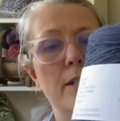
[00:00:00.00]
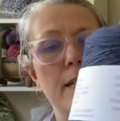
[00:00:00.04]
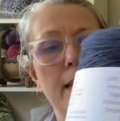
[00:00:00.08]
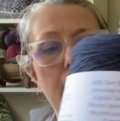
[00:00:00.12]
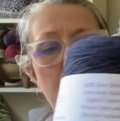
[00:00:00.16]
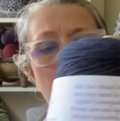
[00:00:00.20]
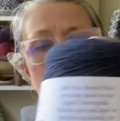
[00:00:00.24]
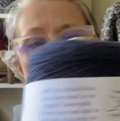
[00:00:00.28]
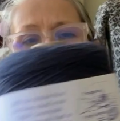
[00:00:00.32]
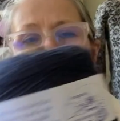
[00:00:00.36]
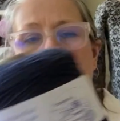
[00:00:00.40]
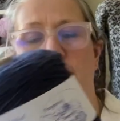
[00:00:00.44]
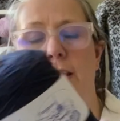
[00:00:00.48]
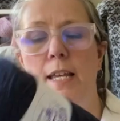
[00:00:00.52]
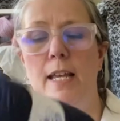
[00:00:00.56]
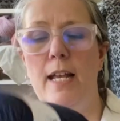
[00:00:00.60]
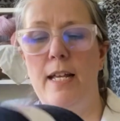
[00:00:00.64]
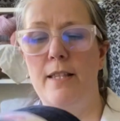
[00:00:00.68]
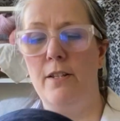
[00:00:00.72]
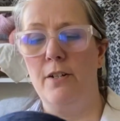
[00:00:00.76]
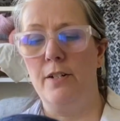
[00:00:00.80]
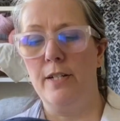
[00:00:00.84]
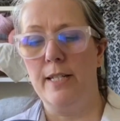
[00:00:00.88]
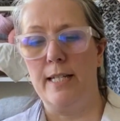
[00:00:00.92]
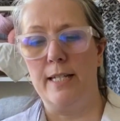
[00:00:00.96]
navy,
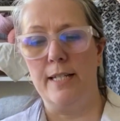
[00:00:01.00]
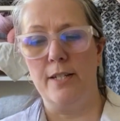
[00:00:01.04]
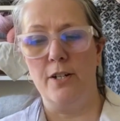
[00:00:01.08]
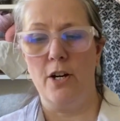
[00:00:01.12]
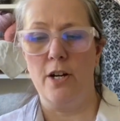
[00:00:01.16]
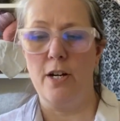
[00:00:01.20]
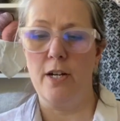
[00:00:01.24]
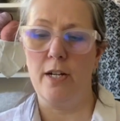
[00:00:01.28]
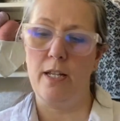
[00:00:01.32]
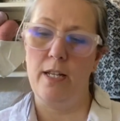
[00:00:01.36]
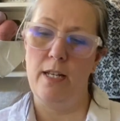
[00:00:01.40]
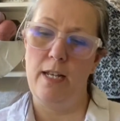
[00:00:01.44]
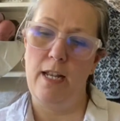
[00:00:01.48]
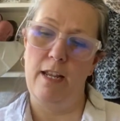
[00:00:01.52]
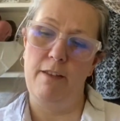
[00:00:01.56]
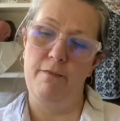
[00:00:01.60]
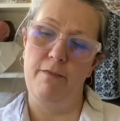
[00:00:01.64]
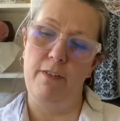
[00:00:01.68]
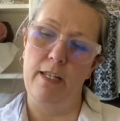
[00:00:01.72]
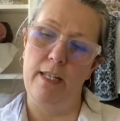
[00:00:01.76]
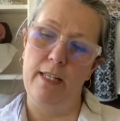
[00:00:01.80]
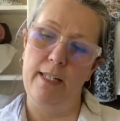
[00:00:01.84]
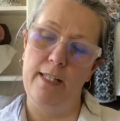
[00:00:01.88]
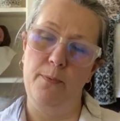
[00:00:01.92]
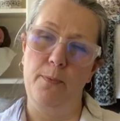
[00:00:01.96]
and there's a dark
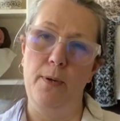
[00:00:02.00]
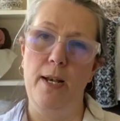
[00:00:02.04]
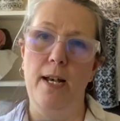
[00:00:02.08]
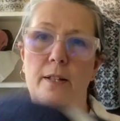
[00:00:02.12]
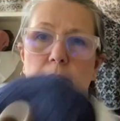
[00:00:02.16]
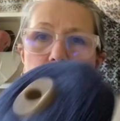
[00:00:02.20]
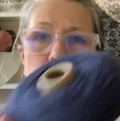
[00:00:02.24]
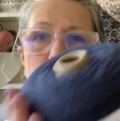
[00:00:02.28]
navy as well.